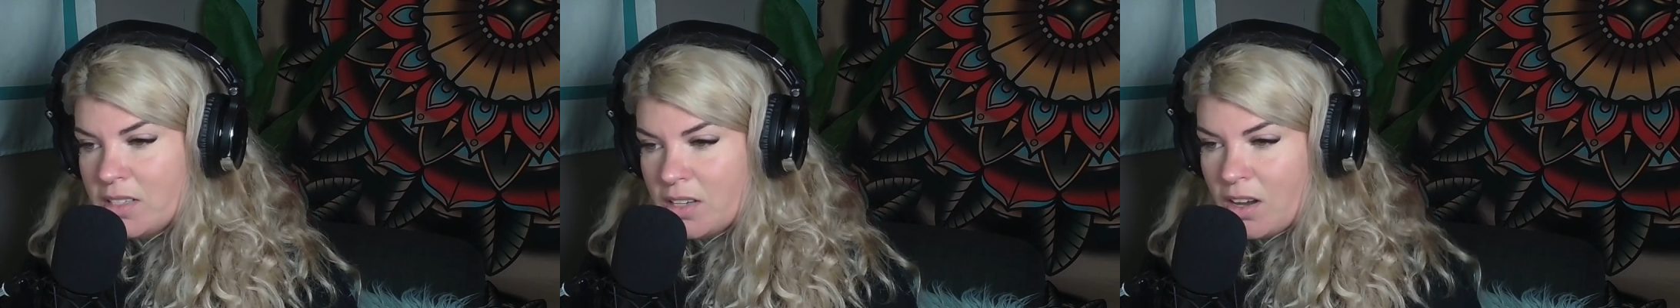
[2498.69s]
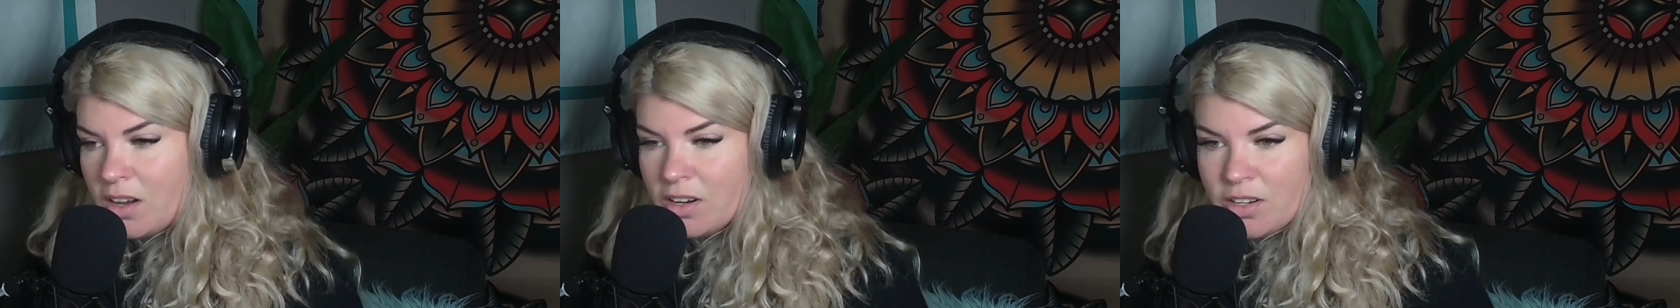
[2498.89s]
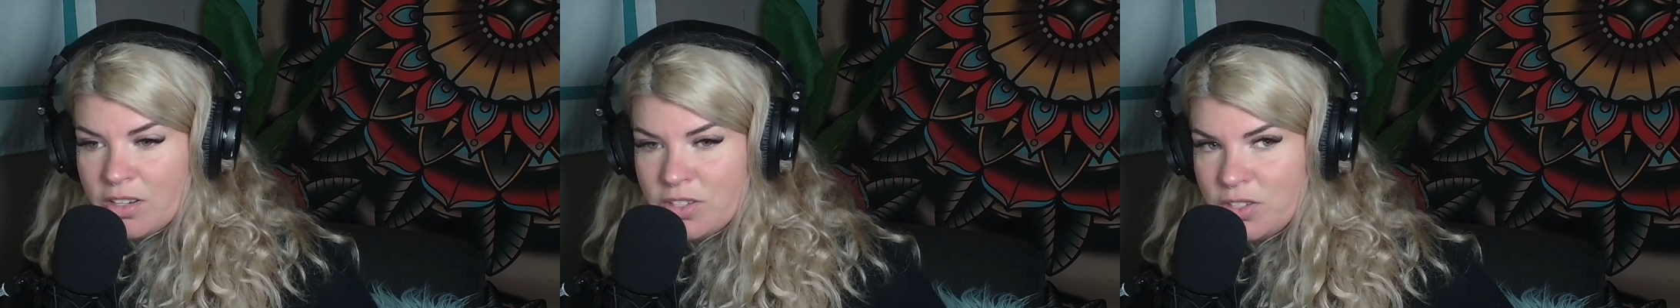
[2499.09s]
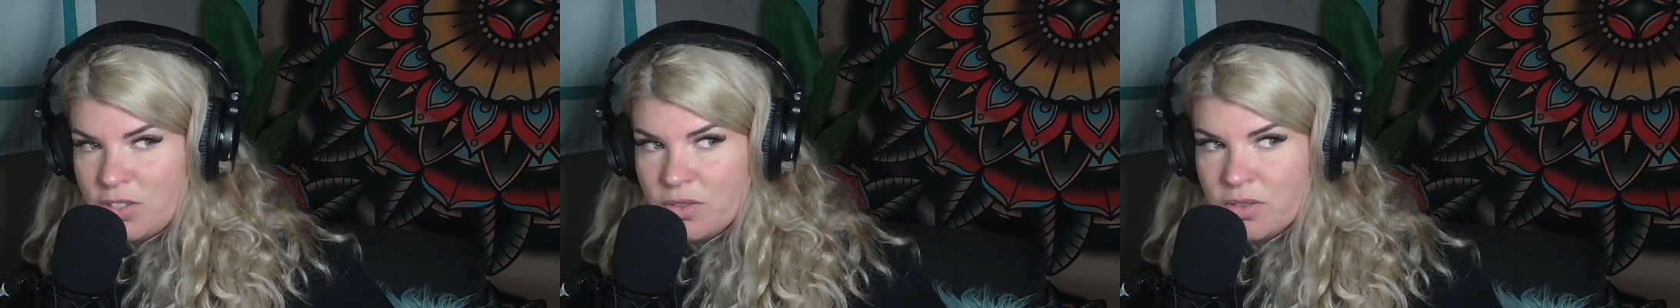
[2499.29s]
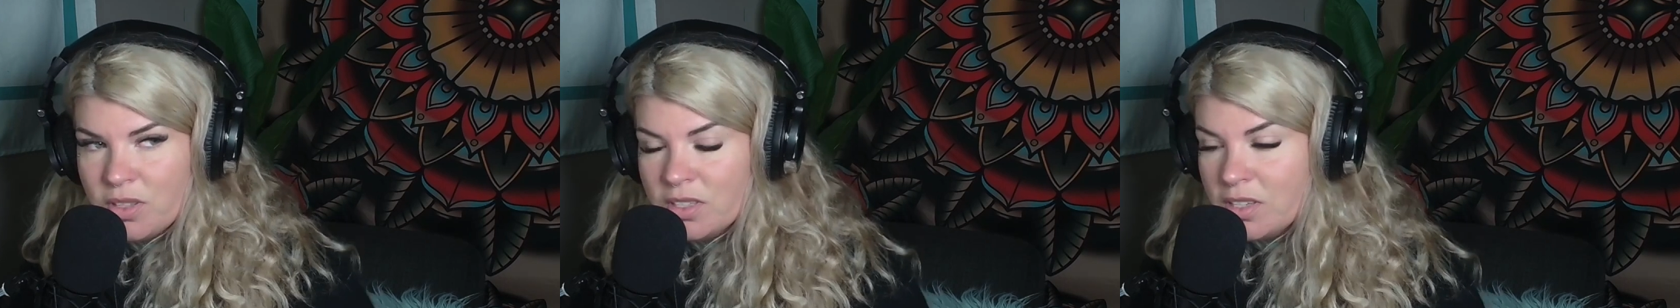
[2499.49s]
daughter
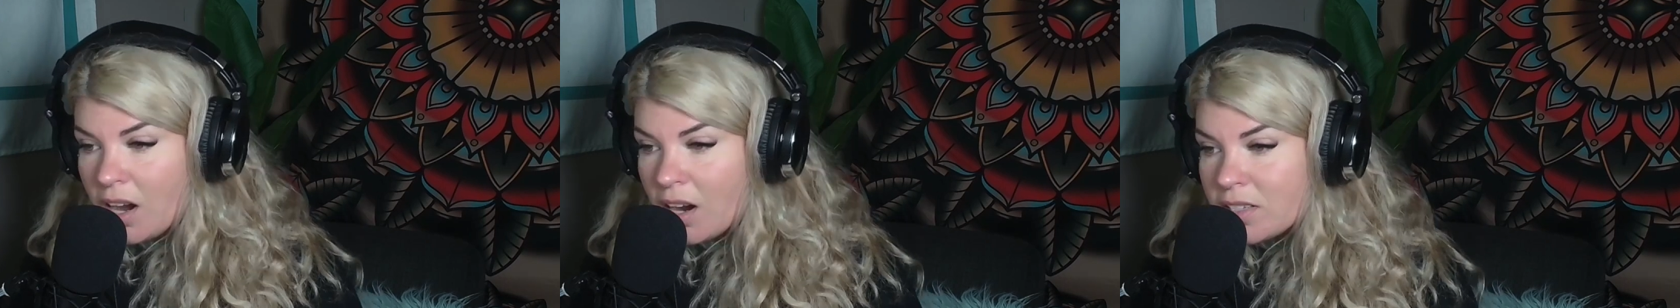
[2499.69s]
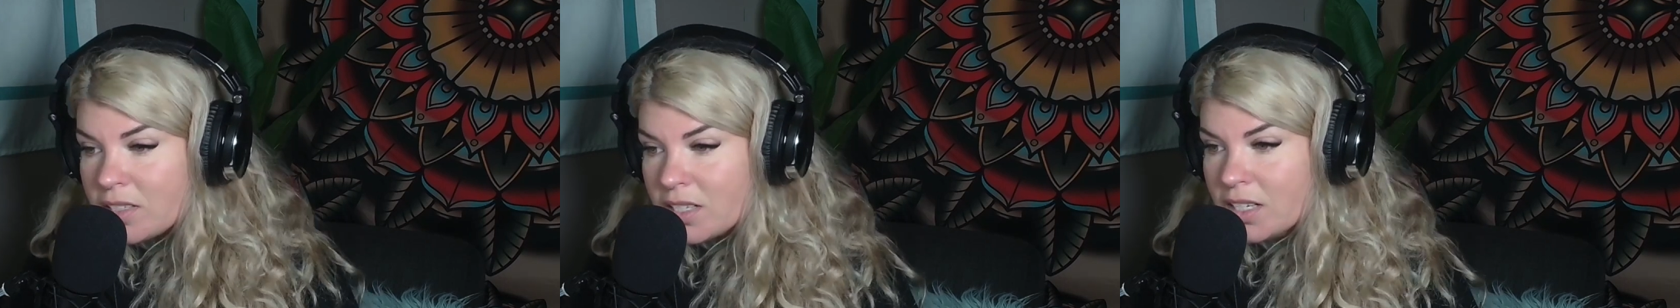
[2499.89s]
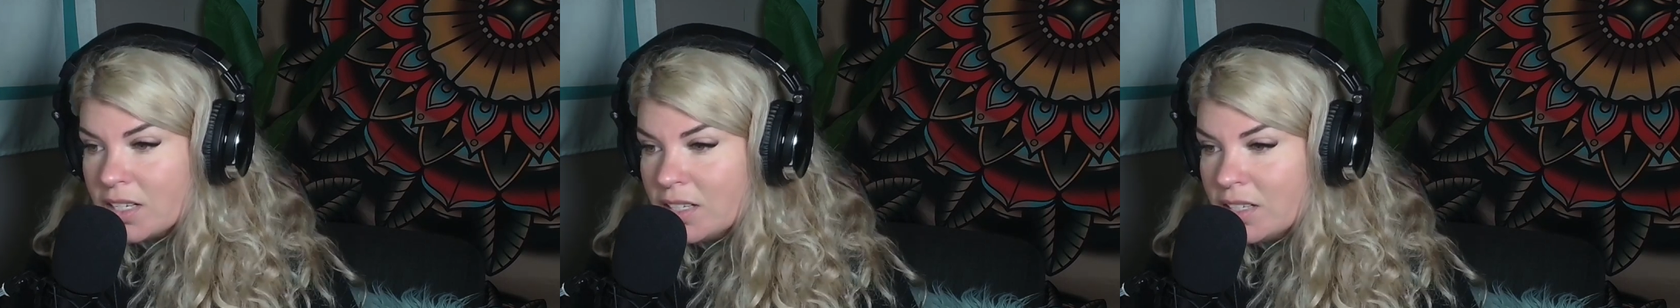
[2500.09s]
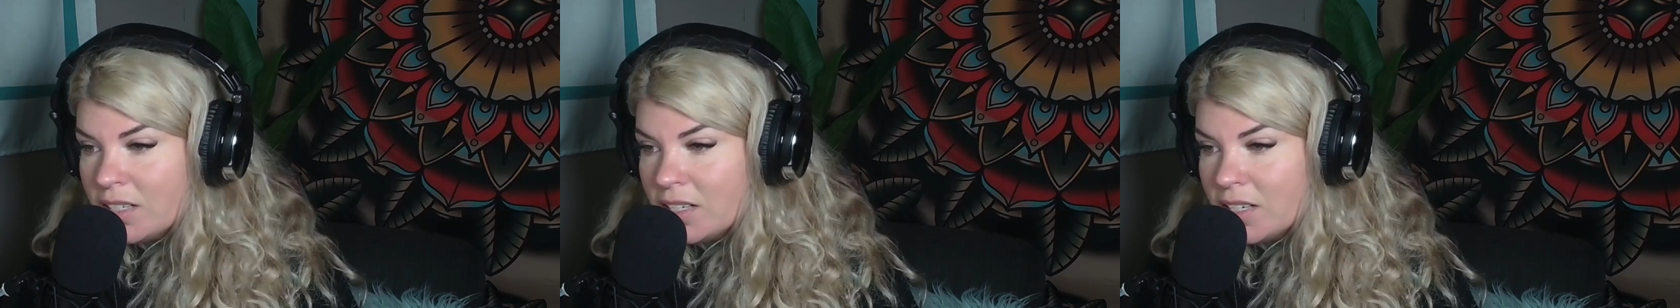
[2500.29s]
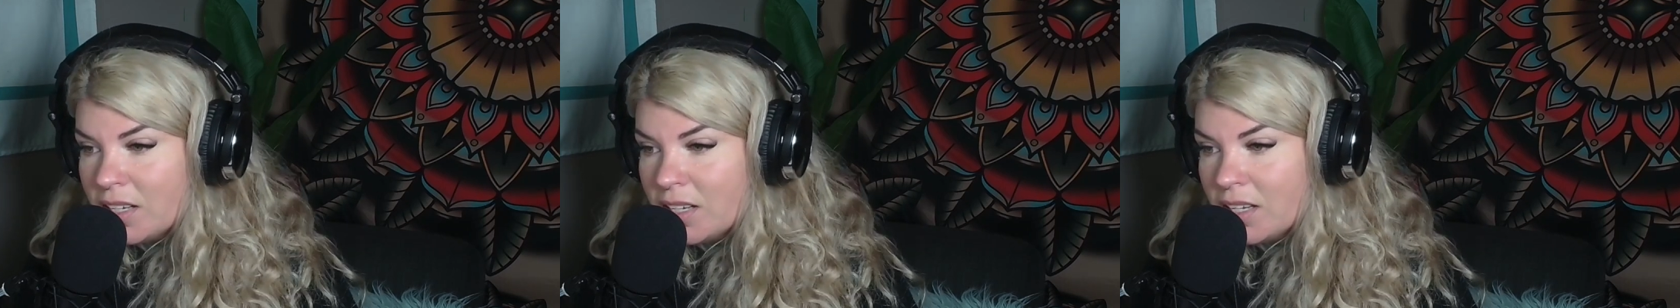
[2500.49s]
to the doctor
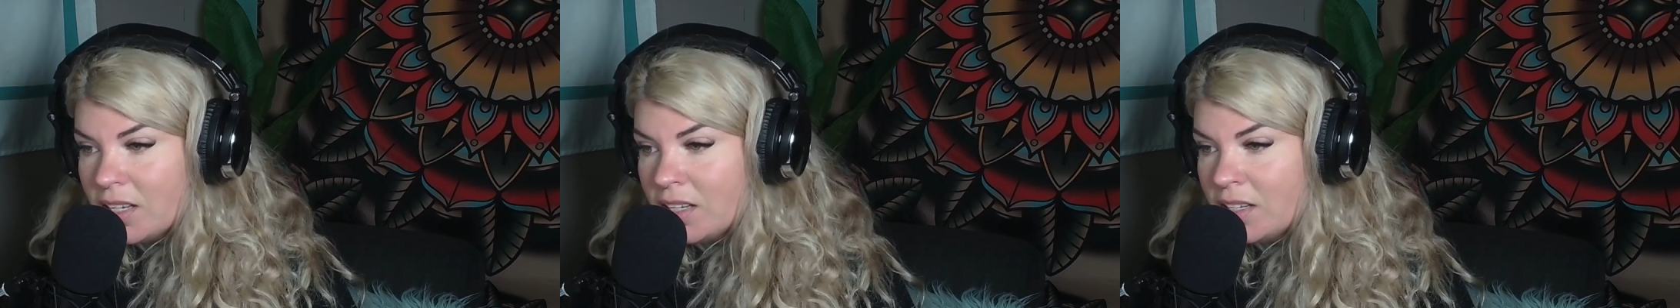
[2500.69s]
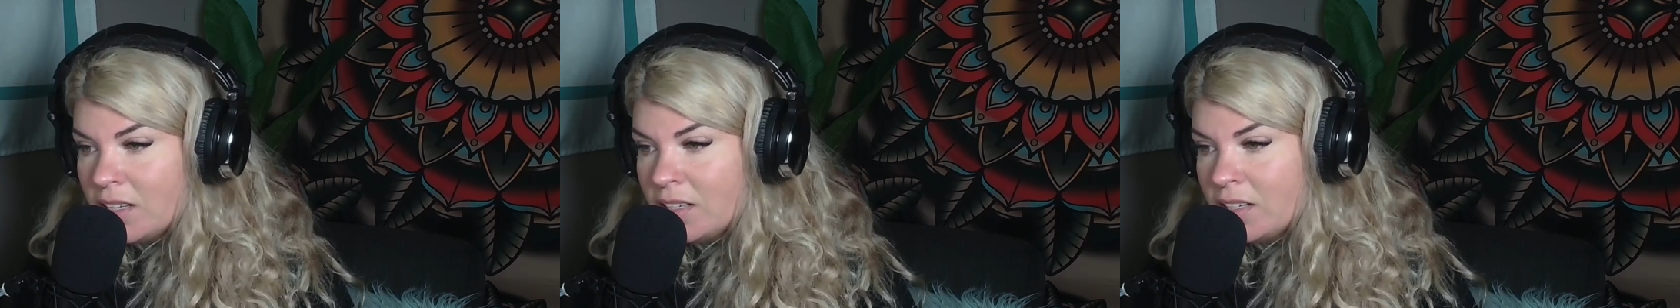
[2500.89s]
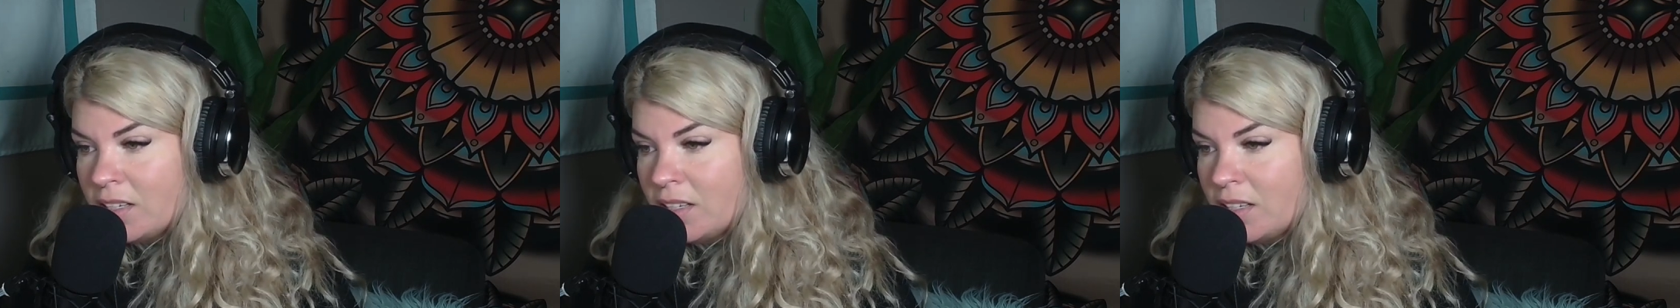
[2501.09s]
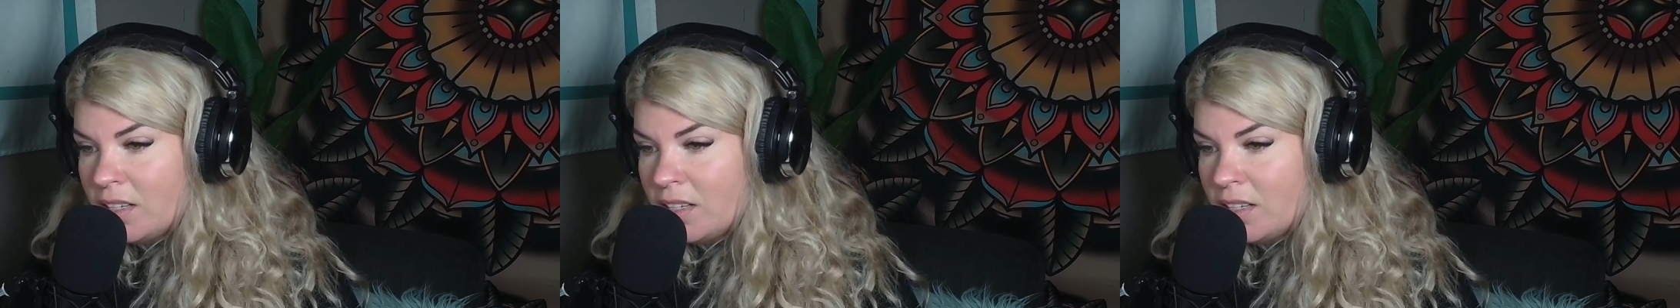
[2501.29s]
in